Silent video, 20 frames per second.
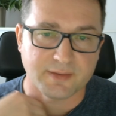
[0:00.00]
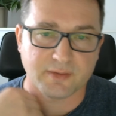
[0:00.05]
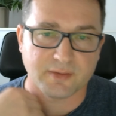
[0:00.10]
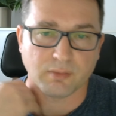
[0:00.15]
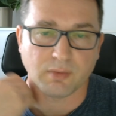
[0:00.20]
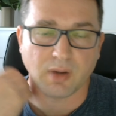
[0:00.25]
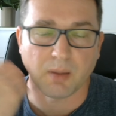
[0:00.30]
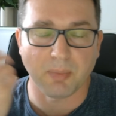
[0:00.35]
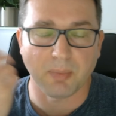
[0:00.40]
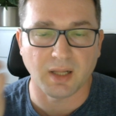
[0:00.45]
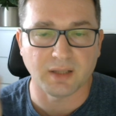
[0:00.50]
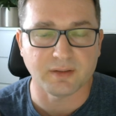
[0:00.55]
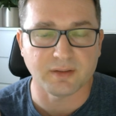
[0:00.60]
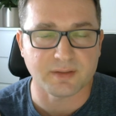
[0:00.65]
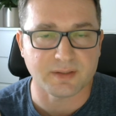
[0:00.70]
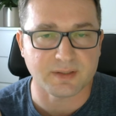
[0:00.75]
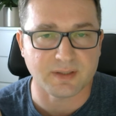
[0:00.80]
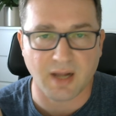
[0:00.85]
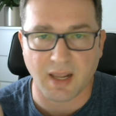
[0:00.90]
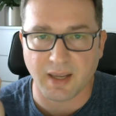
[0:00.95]
So
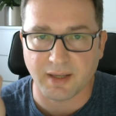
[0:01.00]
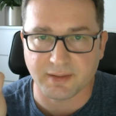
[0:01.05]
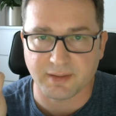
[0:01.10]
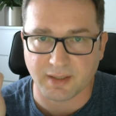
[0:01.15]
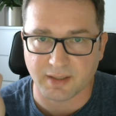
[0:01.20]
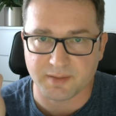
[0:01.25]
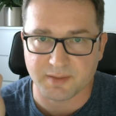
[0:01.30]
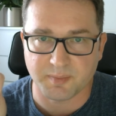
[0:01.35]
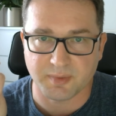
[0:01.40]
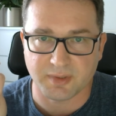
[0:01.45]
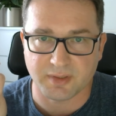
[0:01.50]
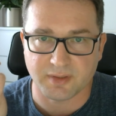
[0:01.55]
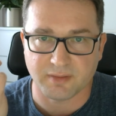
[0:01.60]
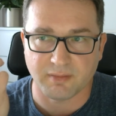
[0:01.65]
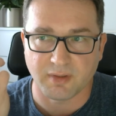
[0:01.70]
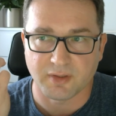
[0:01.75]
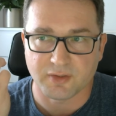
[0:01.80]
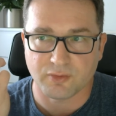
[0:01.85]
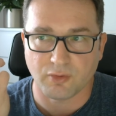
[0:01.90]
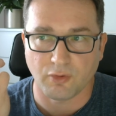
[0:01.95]
Baldur's Gate has
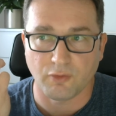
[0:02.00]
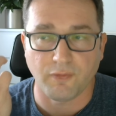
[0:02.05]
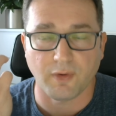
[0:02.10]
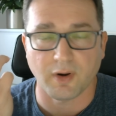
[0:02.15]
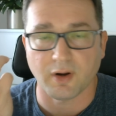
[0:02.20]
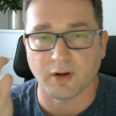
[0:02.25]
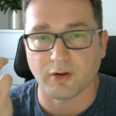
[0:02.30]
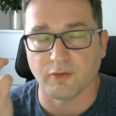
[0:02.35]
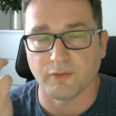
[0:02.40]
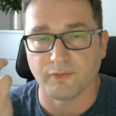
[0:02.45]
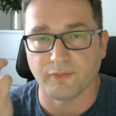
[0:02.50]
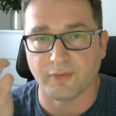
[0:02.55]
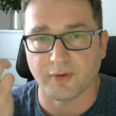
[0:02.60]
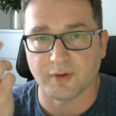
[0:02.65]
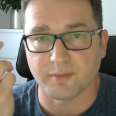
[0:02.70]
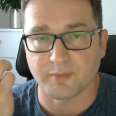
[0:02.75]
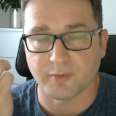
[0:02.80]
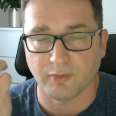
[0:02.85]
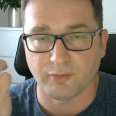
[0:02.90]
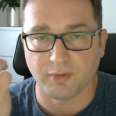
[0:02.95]
been so far
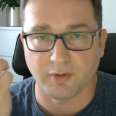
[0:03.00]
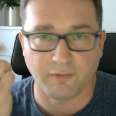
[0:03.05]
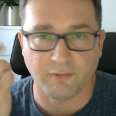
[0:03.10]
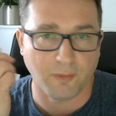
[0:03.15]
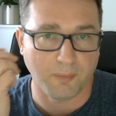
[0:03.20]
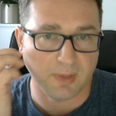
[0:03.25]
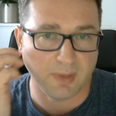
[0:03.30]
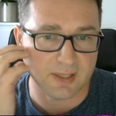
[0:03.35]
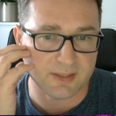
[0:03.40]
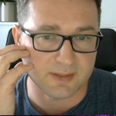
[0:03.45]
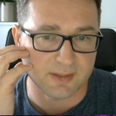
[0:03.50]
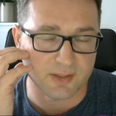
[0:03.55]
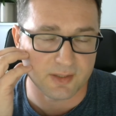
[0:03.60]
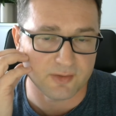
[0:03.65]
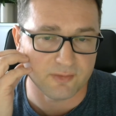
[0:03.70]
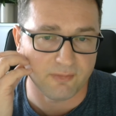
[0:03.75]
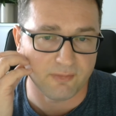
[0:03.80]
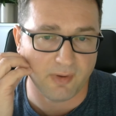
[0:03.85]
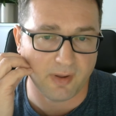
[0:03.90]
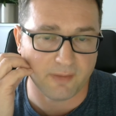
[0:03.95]
confirmed only for
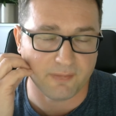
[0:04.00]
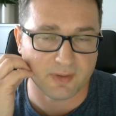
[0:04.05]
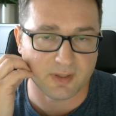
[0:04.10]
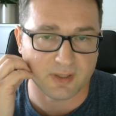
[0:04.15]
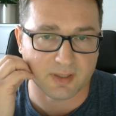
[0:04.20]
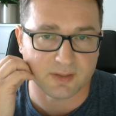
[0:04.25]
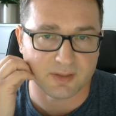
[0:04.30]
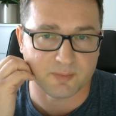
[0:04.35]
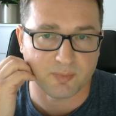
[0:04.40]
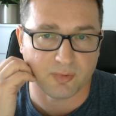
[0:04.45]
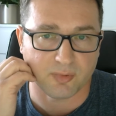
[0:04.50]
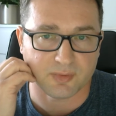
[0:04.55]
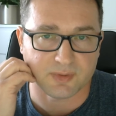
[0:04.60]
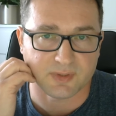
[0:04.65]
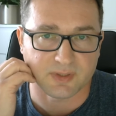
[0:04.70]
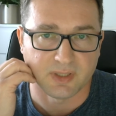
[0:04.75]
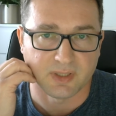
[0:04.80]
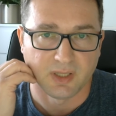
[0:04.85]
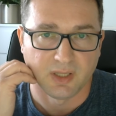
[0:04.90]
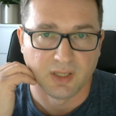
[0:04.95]
PlayStation 5 and
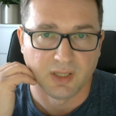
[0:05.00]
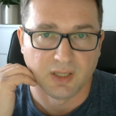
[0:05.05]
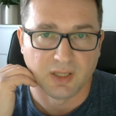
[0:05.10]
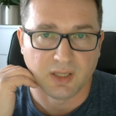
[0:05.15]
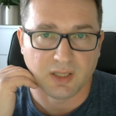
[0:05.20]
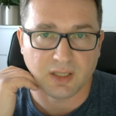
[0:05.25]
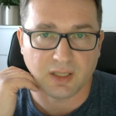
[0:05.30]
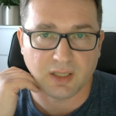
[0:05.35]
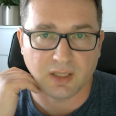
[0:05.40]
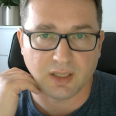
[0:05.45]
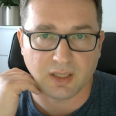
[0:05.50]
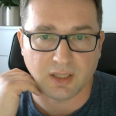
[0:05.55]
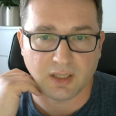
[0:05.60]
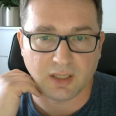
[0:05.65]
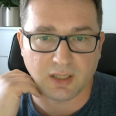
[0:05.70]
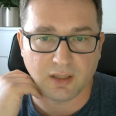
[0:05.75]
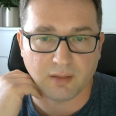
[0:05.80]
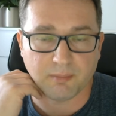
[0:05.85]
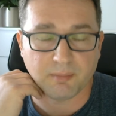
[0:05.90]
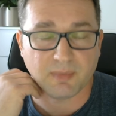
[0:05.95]
Xbox,
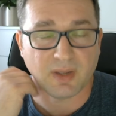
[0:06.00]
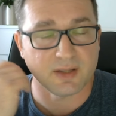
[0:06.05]
and